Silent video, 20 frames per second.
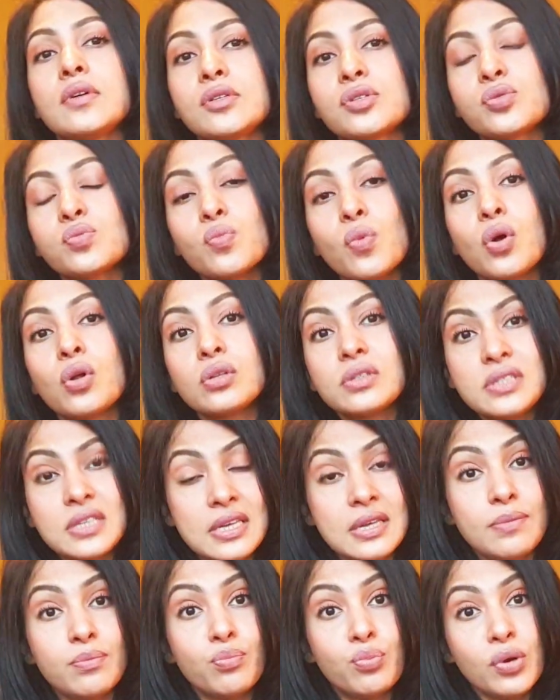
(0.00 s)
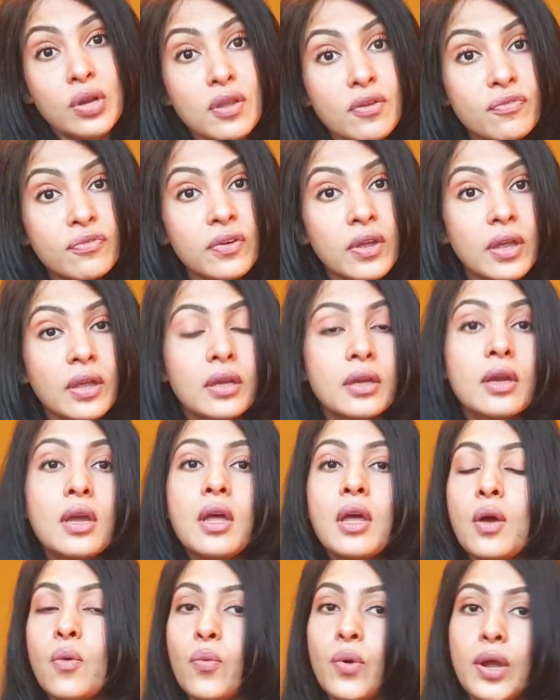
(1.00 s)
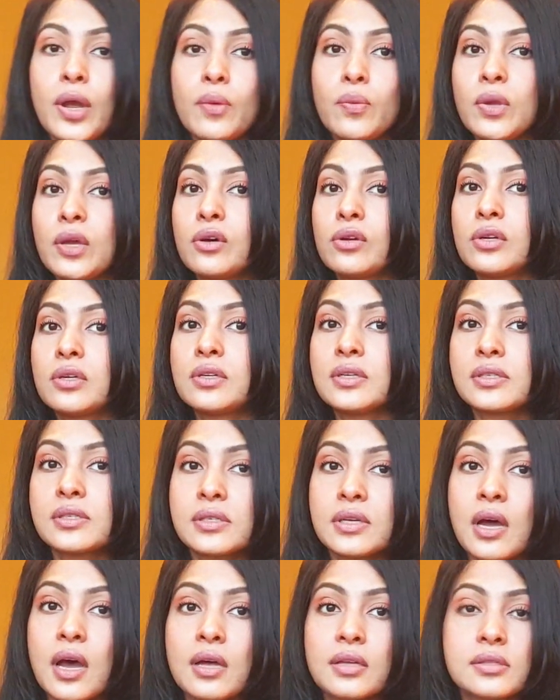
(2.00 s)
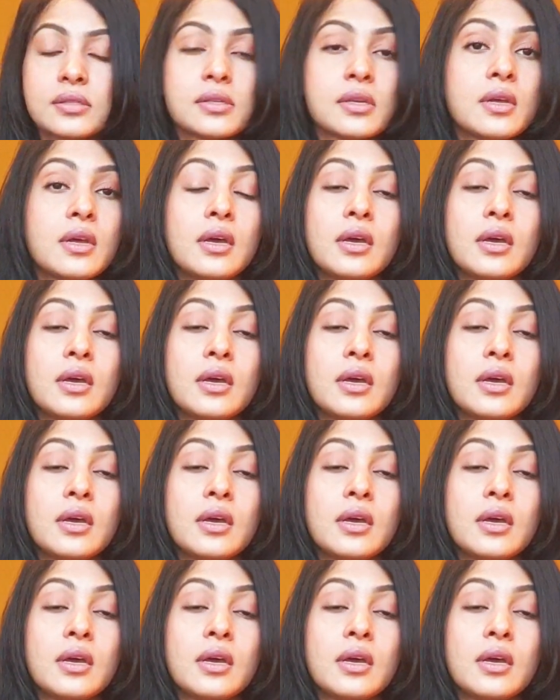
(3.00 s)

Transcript: a small team briefing where we're going to discuss